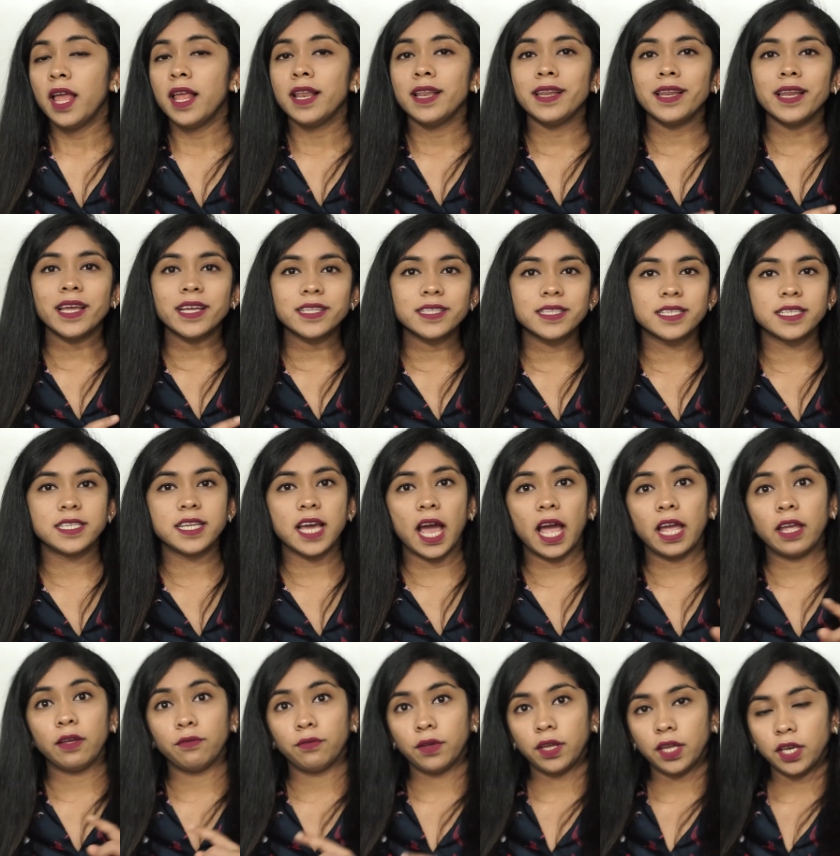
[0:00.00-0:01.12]
let's
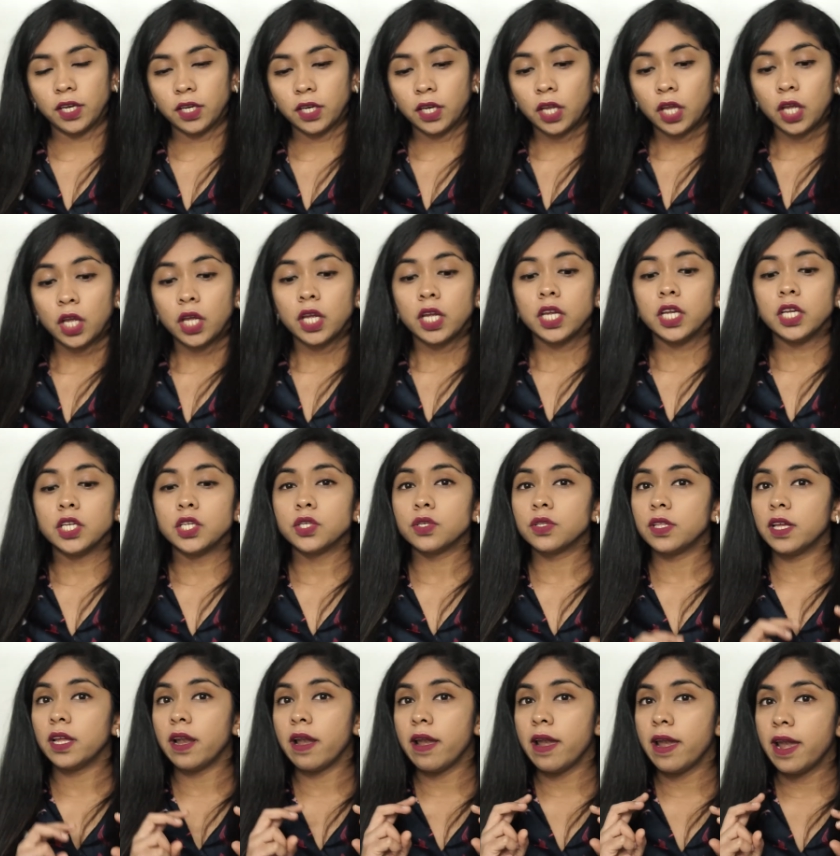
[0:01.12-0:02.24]
dive in into
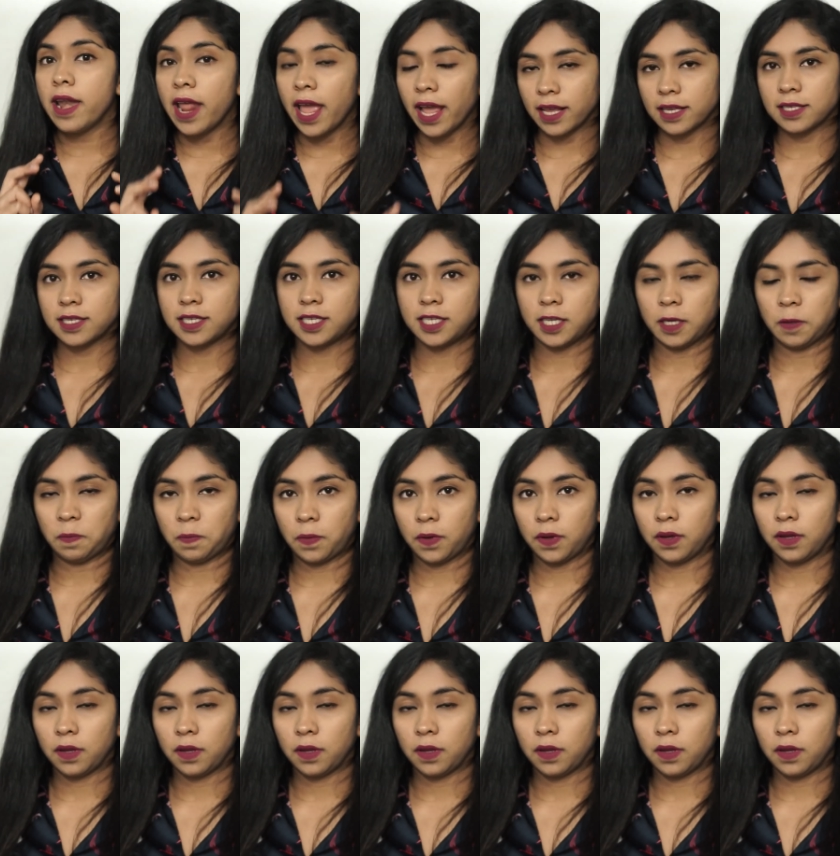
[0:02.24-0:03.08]
the next step